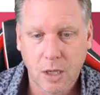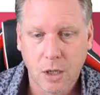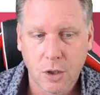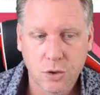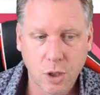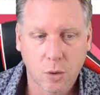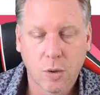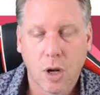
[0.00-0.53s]

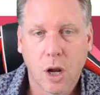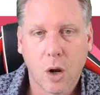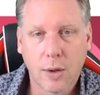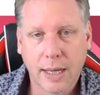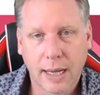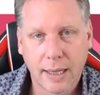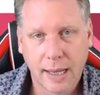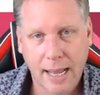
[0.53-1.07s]
So,
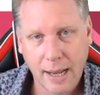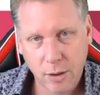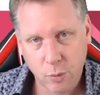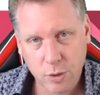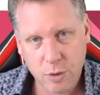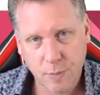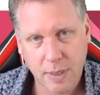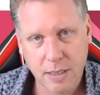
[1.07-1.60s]
okay, how do we
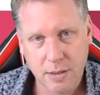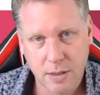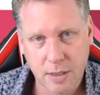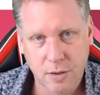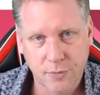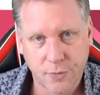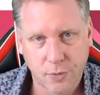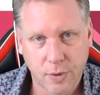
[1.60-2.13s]
speak to
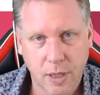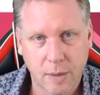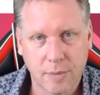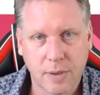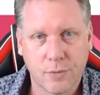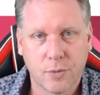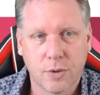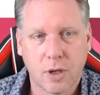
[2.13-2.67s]
these
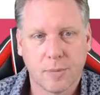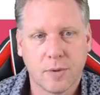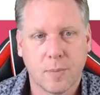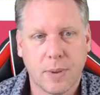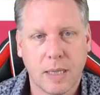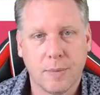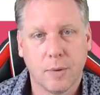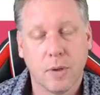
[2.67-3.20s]
different types of
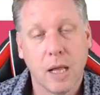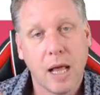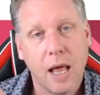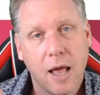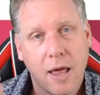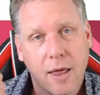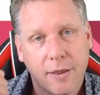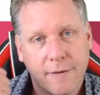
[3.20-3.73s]
people?
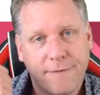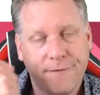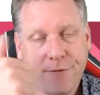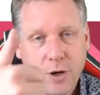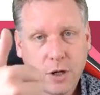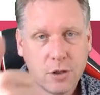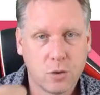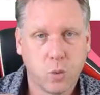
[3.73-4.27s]
The
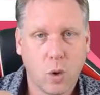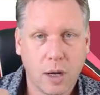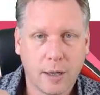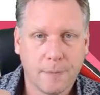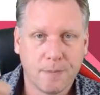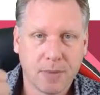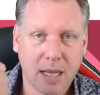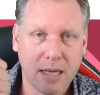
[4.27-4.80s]
first
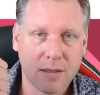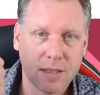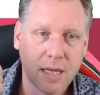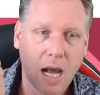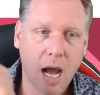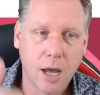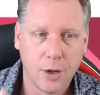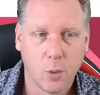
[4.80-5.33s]
one is
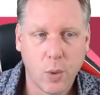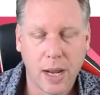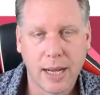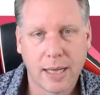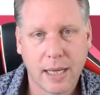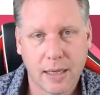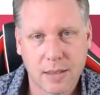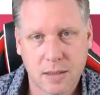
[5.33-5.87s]
the unaware
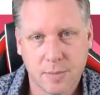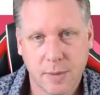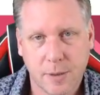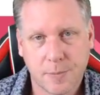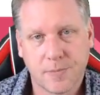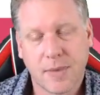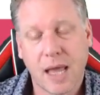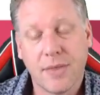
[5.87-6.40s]
customer,
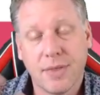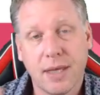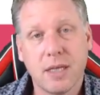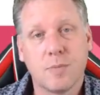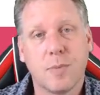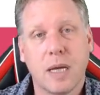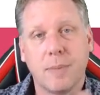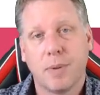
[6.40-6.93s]
and
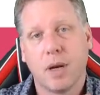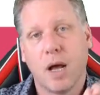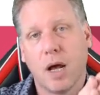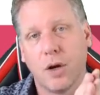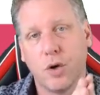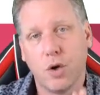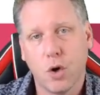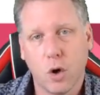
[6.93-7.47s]
these people
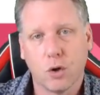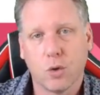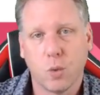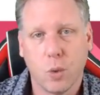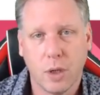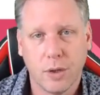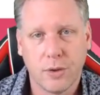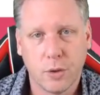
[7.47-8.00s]
are not
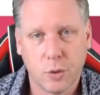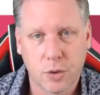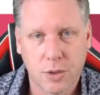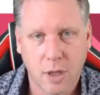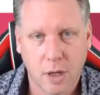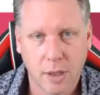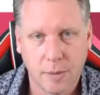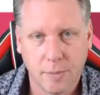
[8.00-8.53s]
worth your
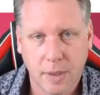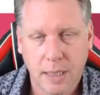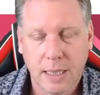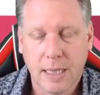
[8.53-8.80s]
time.